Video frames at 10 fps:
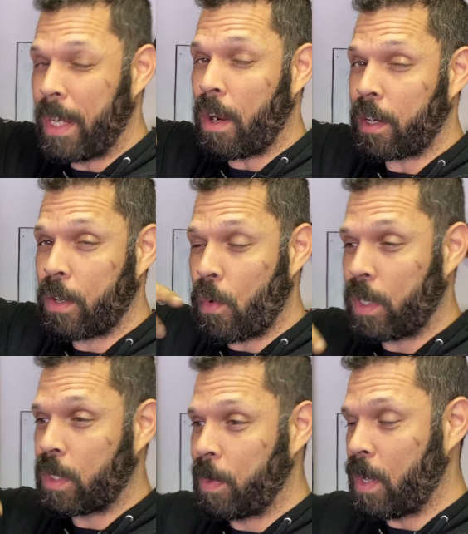are going
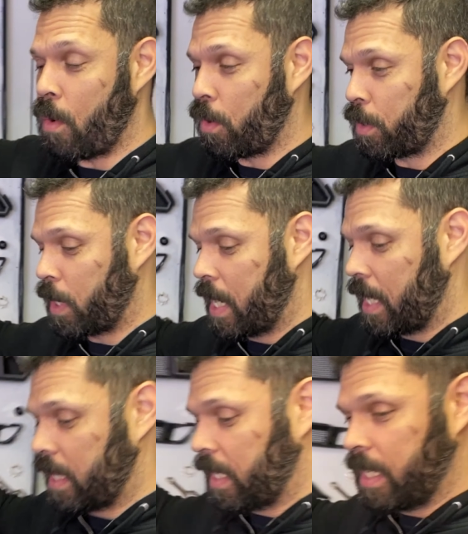to be
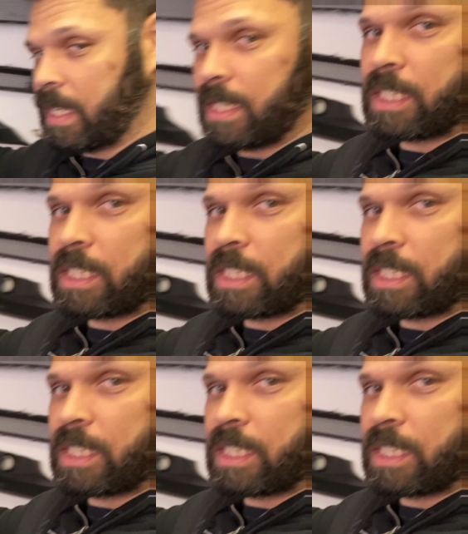ordering the